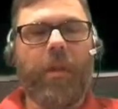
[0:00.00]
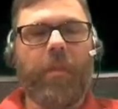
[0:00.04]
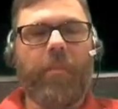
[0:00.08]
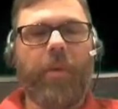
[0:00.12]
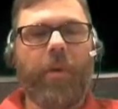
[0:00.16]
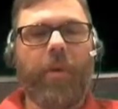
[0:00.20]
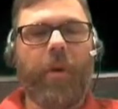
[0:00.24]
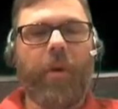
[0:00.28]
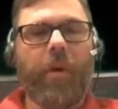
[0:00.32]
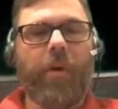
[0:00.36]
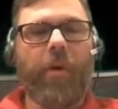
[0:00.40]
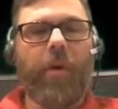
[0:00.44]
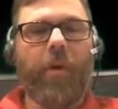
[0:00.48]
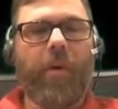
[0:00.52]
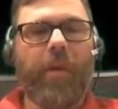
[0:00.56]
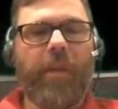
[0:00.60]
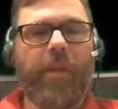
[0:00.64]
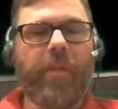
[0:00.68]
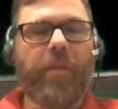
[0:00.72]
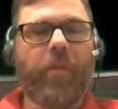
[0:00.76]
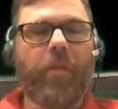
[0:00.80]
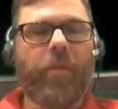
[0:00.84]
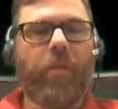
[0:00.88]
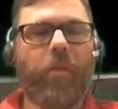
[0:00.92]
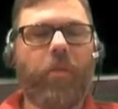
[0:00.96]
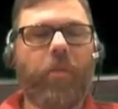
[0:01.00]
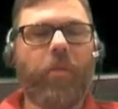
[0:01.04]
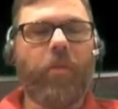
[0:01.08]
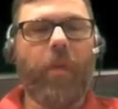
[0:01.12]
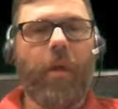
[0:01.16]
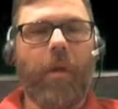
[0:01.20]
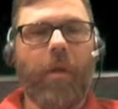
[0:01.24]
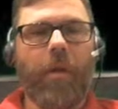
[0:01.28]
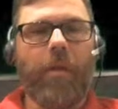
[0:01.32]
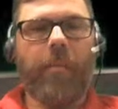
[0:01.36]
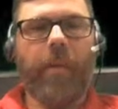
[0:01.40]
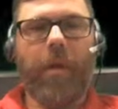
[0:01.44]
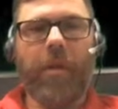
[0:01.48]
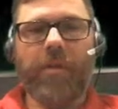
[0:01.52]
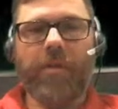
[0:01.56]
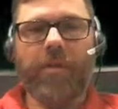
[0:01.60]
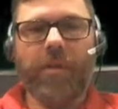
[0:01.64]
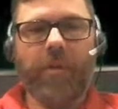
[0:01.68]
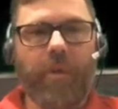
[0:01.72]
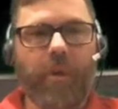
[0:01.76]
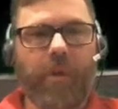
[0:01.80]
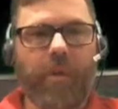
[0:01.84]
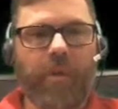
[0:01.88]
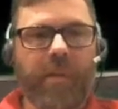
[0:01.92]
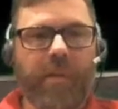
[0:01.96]
but our coding tool,
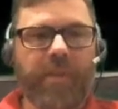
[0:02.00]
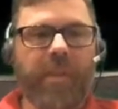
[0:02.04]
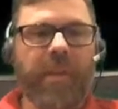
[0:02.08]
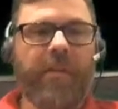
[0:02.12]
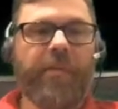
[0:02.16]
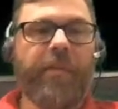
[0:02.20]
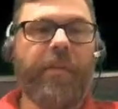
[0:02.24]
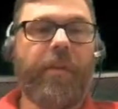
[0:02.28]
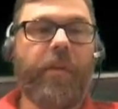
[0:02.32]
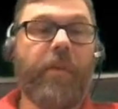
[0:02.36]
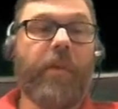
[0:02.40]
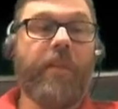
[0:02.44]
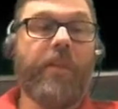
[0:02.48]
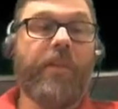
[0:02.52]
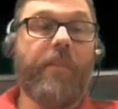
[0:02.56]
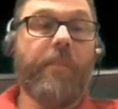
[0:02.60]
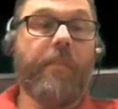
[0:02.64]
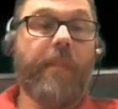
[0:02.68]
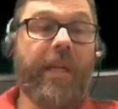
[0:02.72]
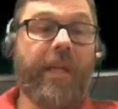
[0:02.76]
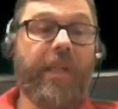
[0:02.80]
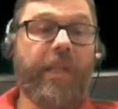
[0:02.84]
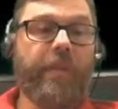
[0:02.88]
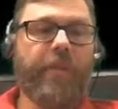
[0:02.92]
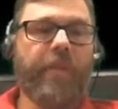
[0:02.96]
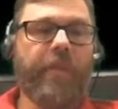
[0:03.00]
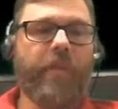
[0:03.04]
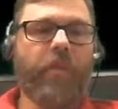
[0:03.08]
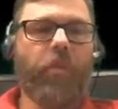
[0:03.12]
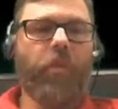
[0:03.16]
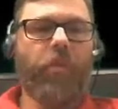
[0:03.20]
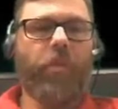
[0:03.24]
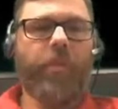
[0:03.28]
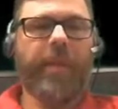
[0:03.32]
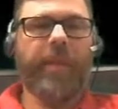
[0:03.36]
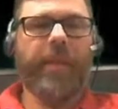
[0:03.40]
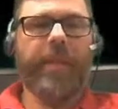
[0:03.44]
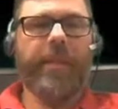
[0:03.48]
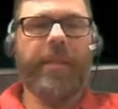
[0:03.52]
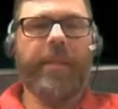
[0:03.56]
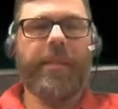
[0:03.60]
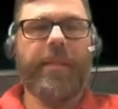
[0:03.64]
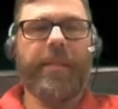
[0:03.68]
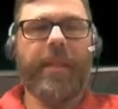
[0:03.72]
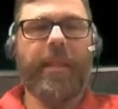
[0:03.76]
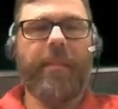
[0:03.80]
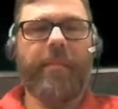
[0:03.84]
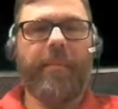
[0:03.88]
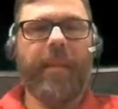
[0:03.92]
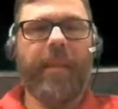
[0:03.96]
also known as configuration management tool,
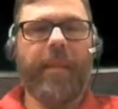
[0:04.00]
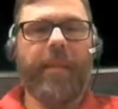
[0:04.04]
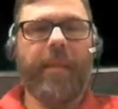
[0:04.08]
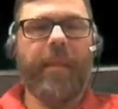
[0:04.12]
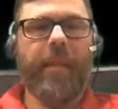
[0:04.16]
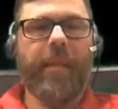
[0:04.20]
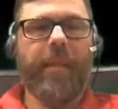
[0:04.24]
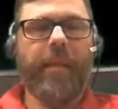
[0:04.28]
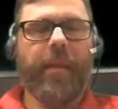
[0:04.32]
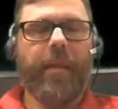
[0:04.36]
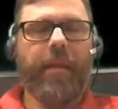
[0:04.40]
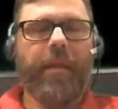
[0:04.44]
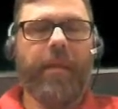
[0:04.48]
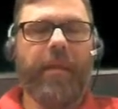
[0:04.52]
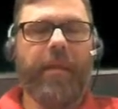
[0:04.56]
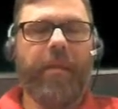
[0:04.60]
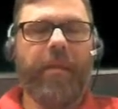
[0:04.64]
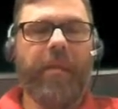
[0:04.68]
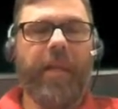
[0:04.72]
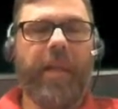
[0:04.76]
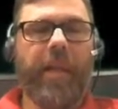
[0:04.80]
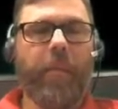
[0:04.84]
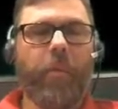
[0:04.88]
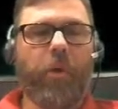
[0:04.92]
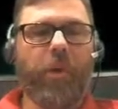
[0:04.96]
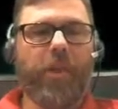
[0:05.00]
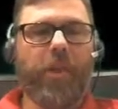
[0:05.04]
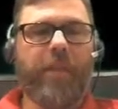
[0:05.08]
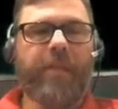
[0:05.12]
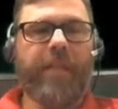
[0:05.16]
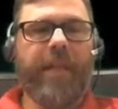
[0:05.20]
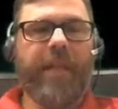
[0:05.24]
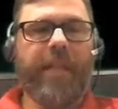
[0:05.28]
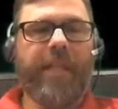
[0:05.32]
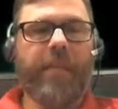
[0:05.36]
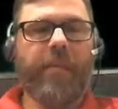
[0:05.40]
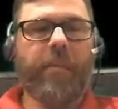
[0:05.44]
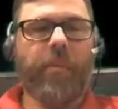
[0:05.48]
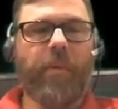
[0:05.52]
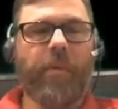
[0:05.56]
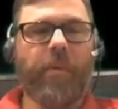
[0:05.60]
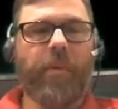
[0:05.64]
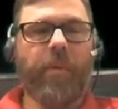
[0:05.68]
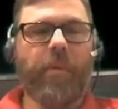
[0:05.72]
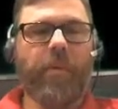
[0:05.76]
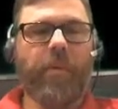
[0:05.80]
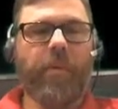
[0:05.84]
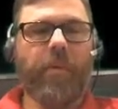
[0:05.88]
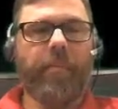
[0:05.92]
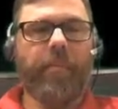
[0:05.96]
because in the network space,
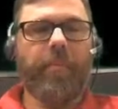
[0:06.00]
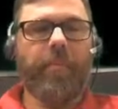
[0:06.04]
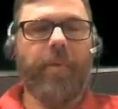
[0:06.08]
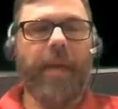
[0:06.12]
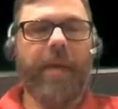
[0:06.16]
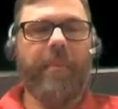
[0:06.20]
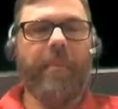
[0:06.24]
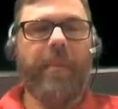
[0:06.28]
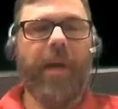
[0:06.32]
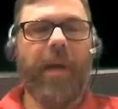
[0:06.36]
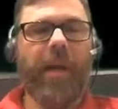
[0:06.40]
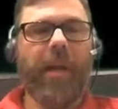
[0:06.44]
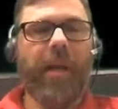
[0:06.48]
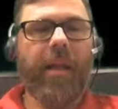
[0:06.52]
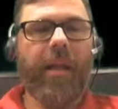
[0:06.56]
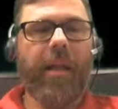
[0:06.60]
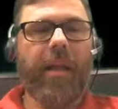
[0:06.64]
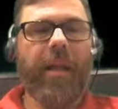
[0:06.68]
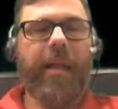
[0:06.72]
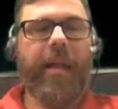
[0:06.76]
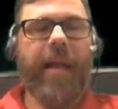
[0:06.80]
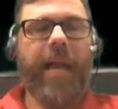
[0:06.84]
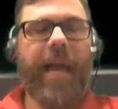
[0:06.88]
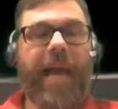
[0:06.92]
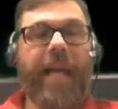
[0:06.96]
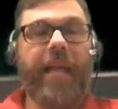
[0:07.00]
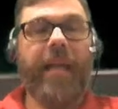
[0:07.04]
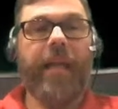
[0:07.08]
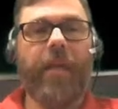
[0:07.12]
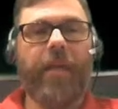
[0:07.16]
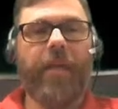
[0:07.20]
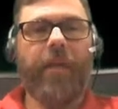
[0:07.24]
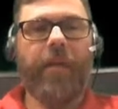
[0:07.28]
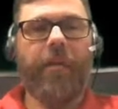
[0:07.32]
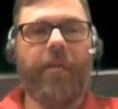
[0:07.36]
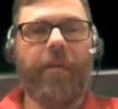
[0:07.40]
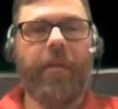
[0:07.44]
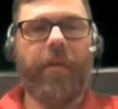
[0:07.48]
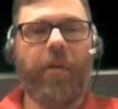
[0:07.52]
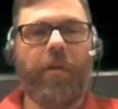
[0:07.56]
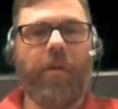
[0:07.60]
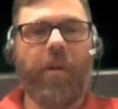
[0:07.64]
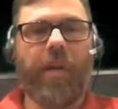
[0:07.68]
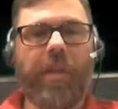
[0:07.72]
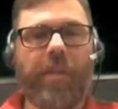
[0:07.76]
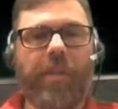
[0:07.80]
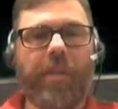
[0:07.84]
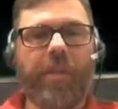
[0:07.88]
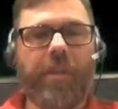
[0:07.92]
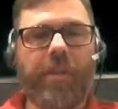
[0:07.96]
we're primarily adding
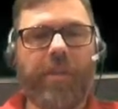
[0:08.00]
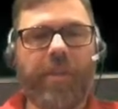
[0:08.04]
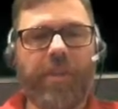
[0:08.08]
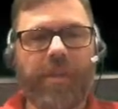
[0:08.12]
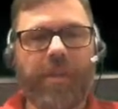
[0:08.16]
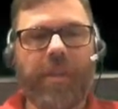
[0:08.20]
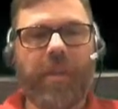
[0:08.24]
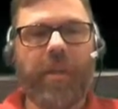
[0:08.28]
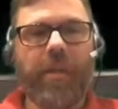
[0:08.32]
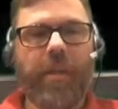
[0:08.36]
configurations